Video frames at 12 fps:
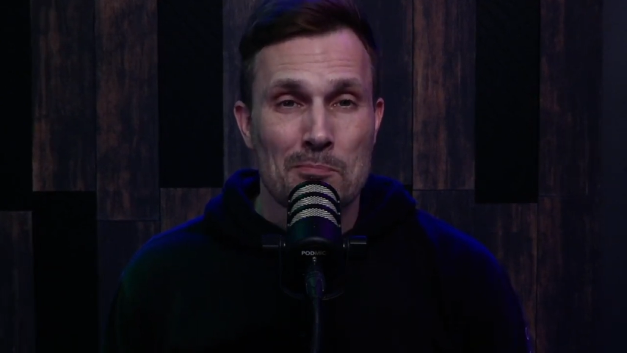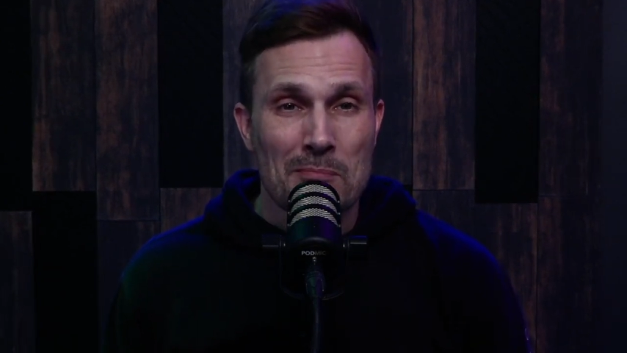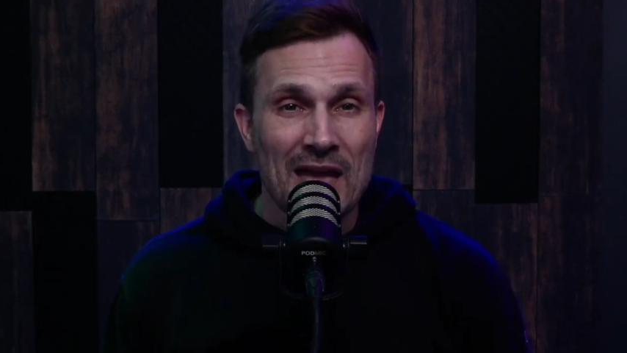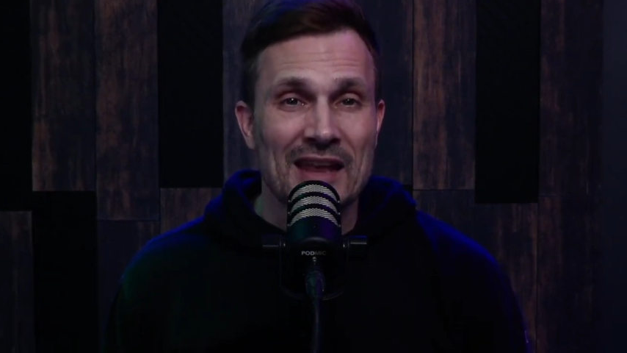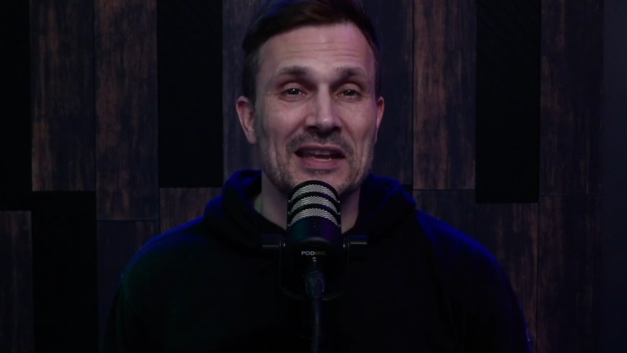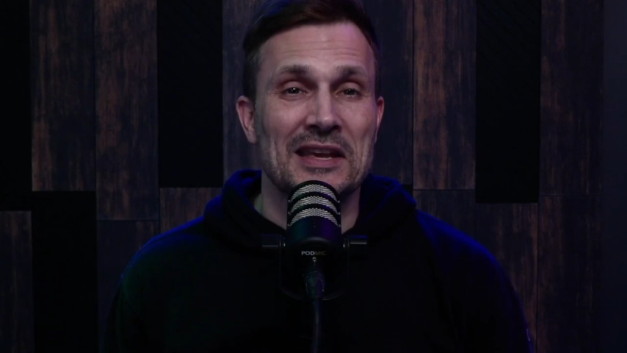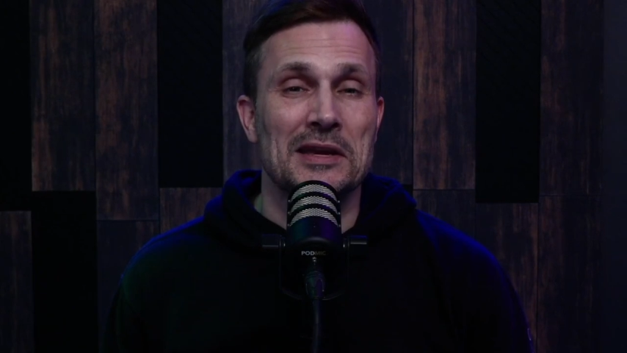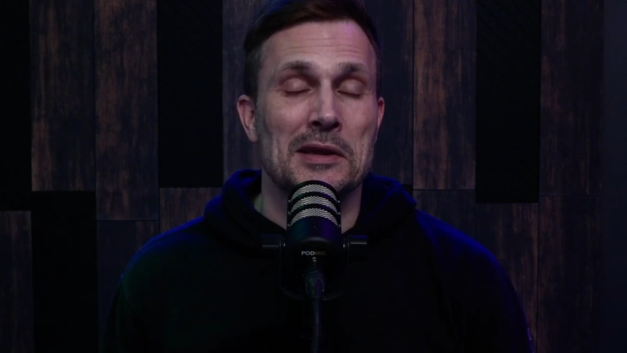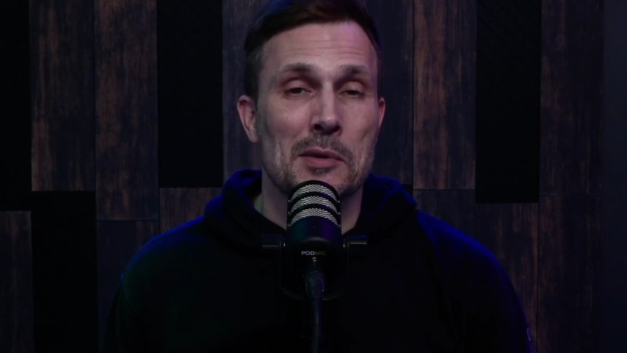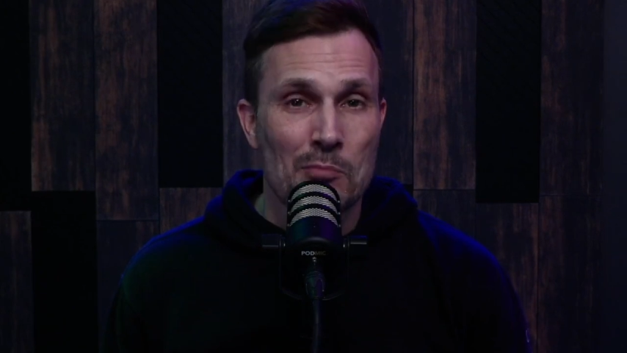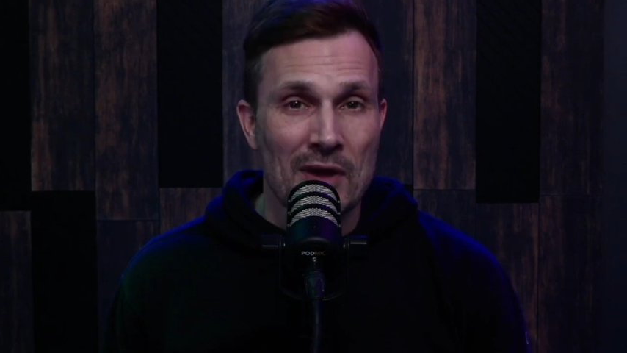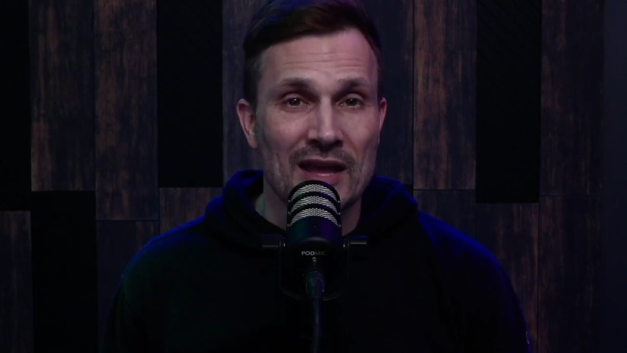many,
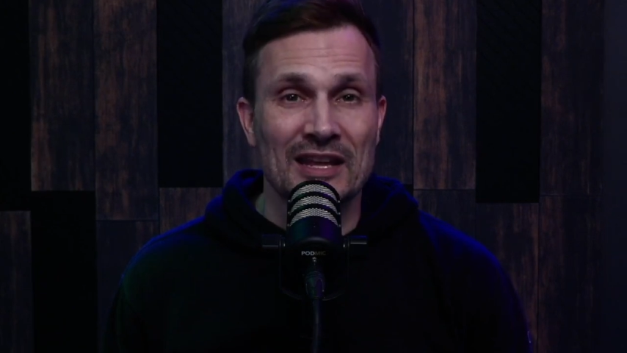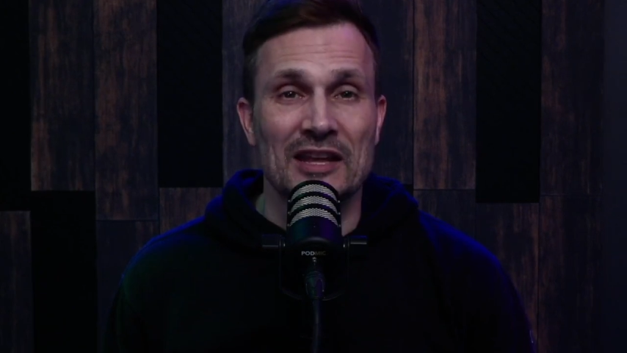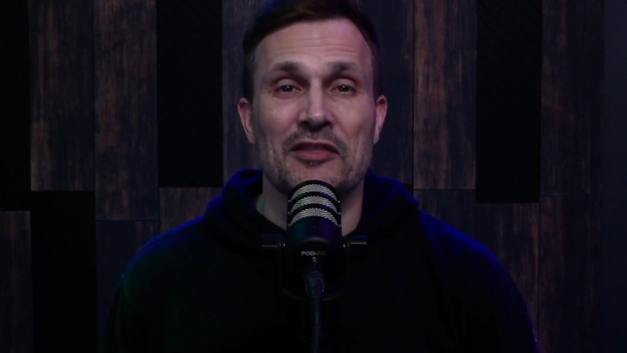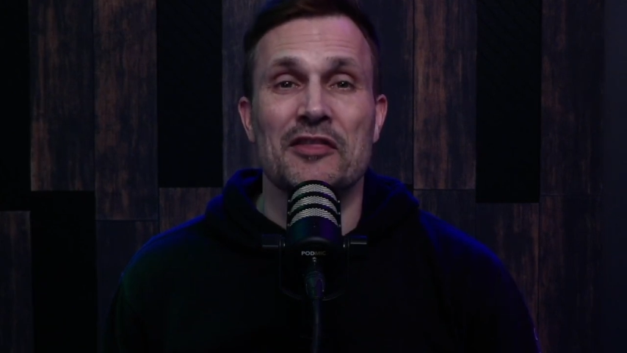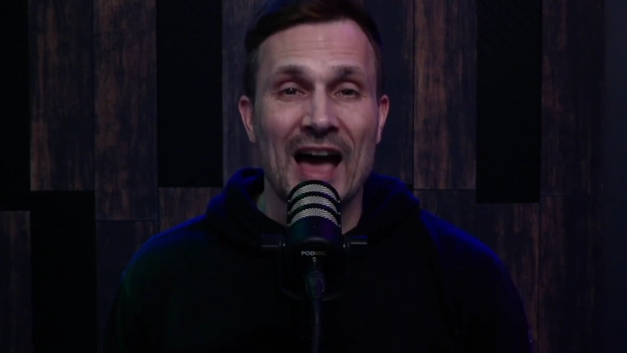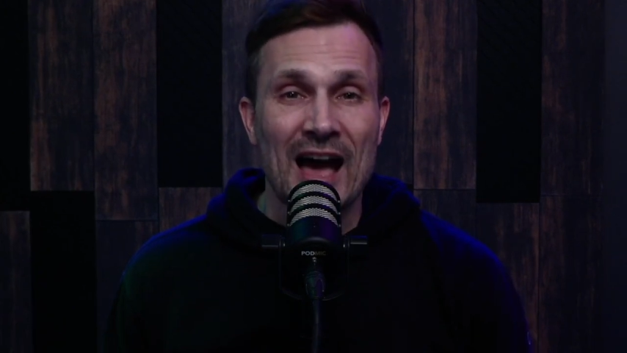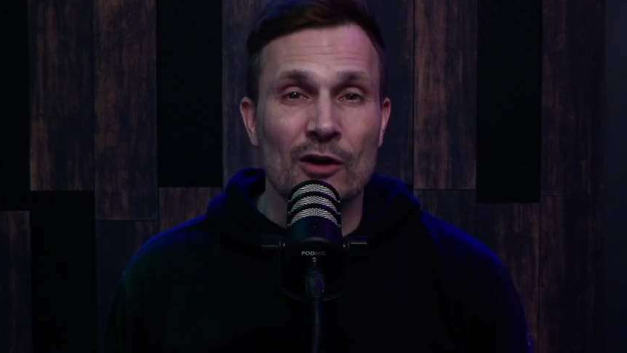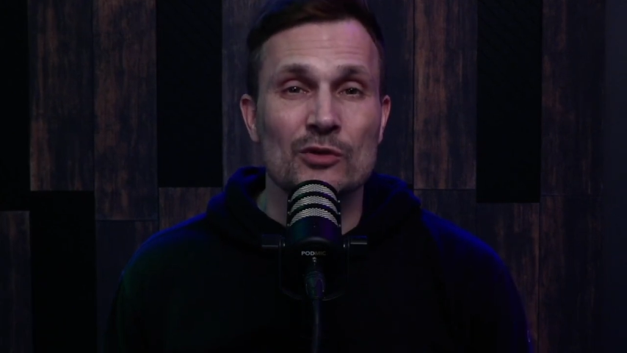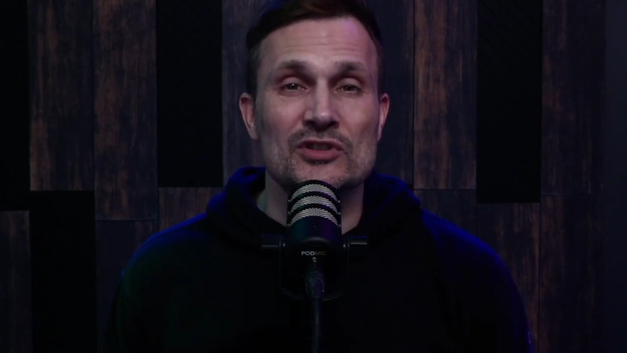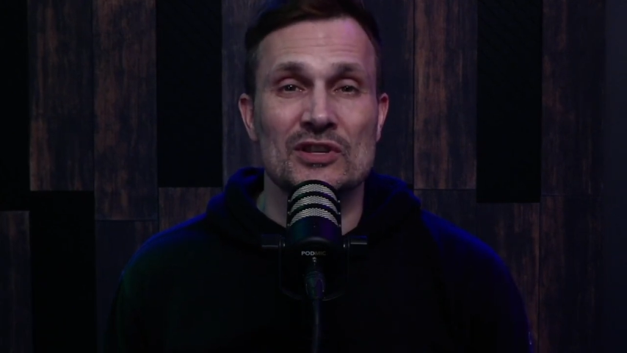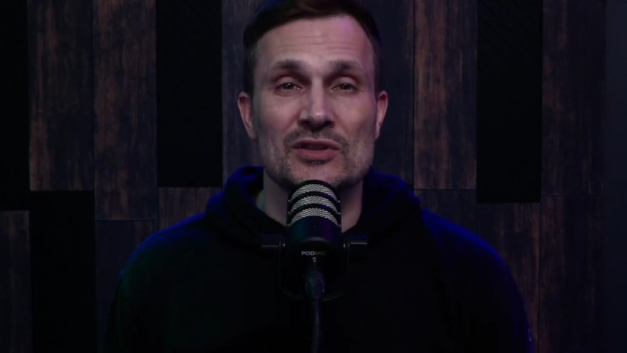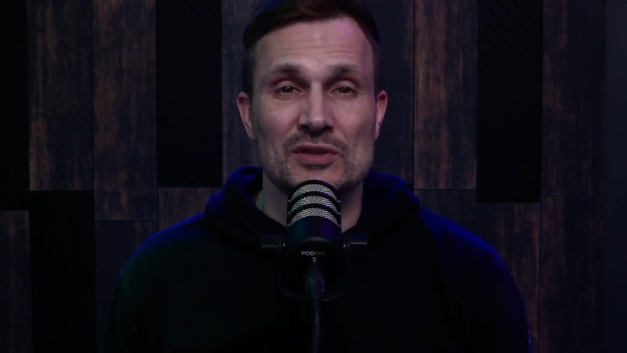many
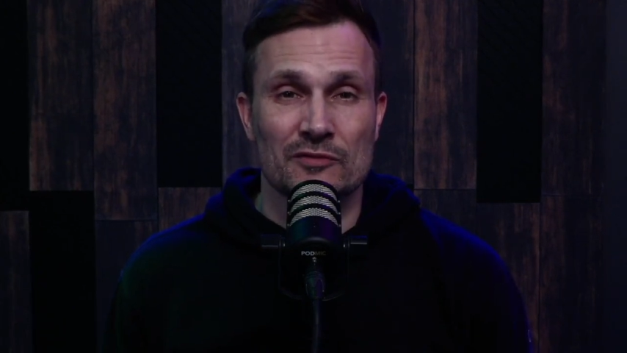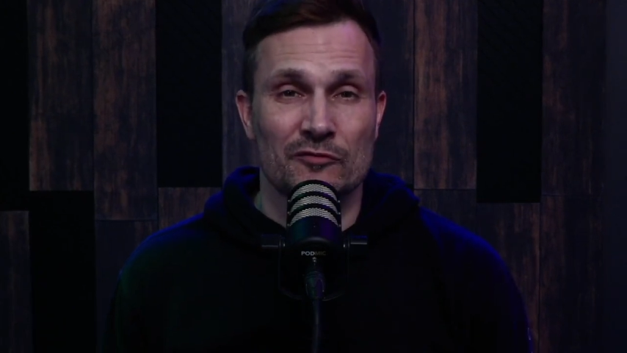thousands